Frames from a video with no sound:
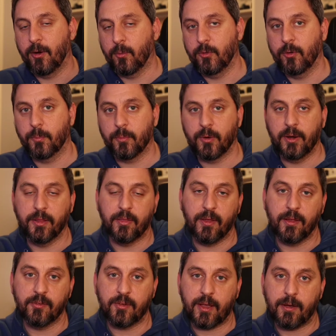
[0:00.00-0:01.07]
when you're printing
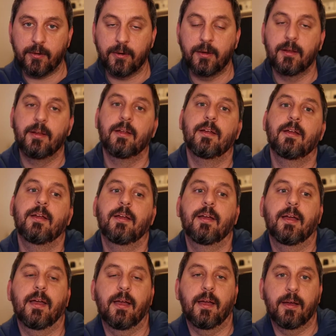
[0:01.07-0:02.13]
things out,
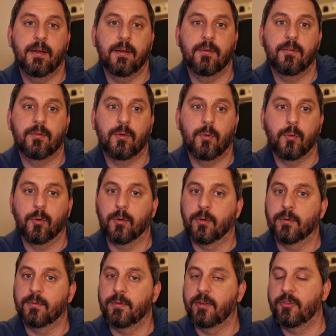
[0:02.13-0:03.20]

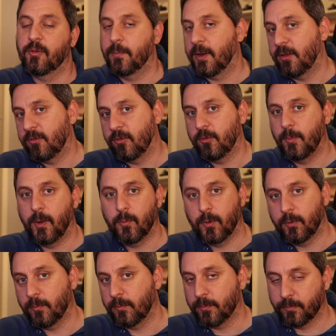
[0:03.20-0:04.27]
or in some cases you may want to